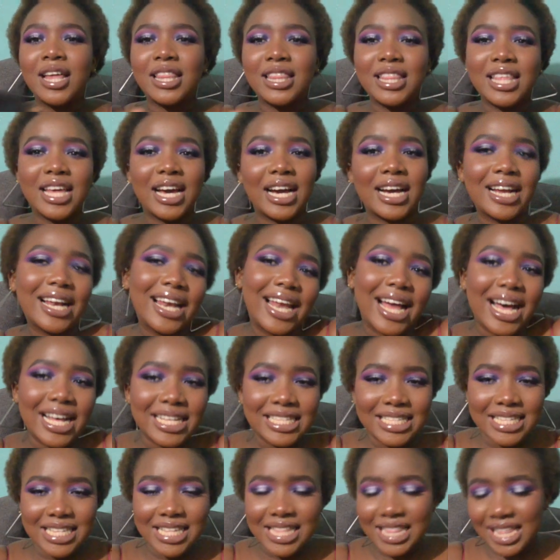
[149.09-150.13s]
they are
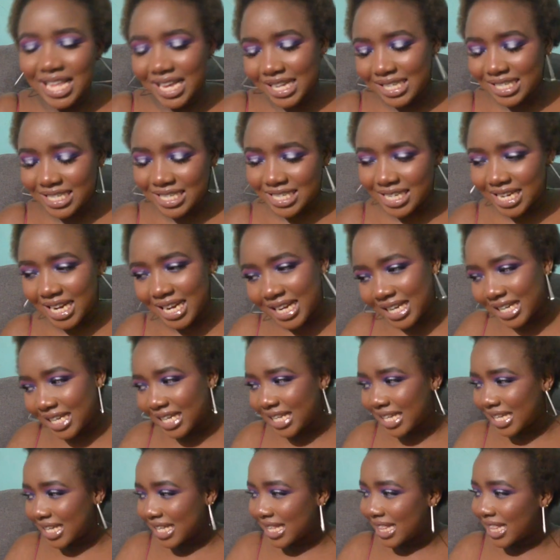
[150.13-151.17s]
classy, they are
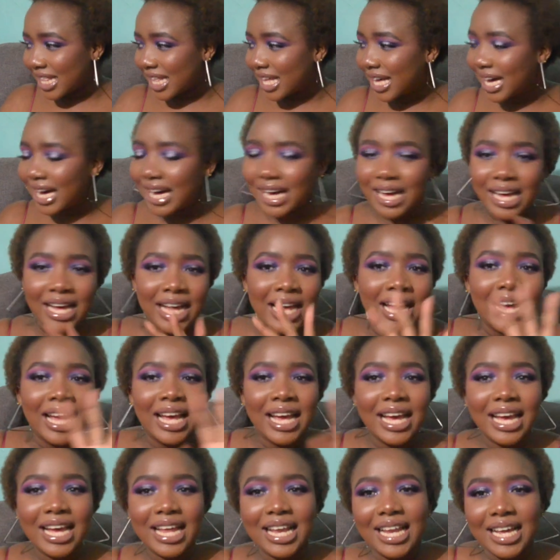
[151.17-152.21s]
trendy, they are
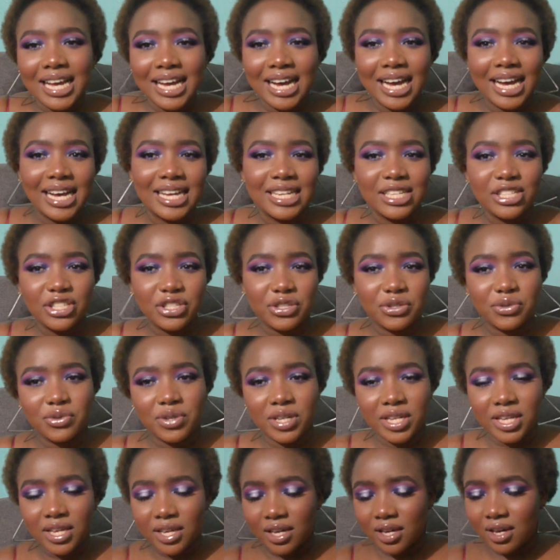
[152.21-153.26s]
elegant,
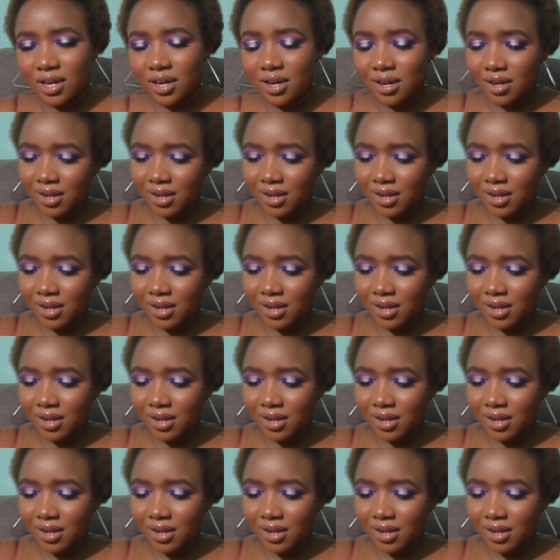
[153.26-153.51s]
unique.